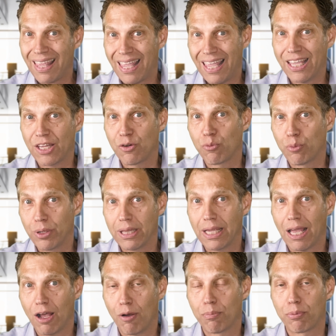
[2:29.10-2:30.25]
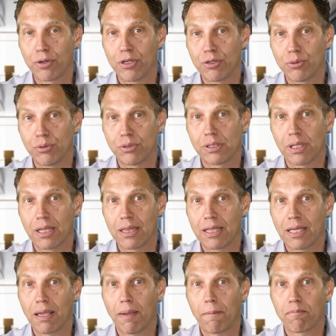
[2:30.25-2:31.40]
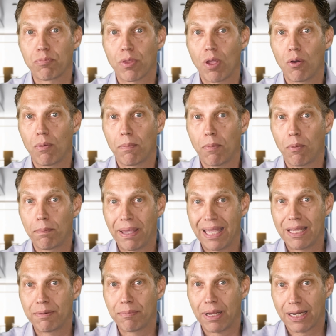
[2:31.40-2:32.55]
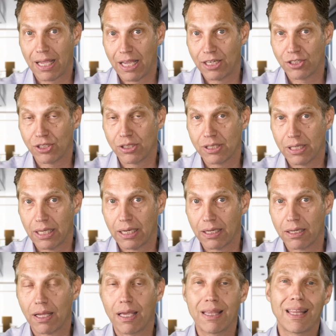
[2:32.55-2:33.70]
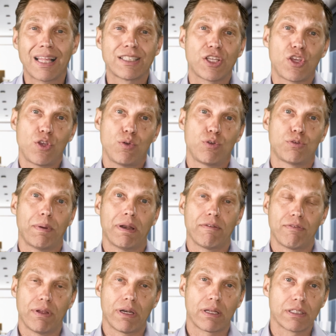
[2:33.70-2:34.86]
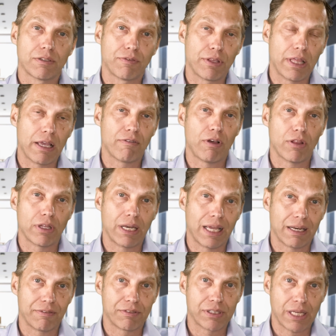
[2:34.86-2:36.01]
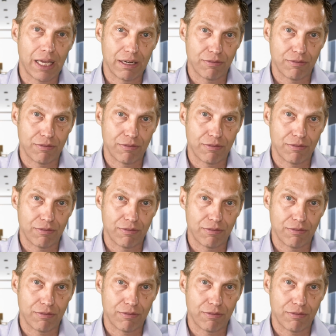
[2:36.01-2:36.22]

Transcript: it can really help reduce the pain medications needed. And that's a huge benefit, because if you think of all the negative side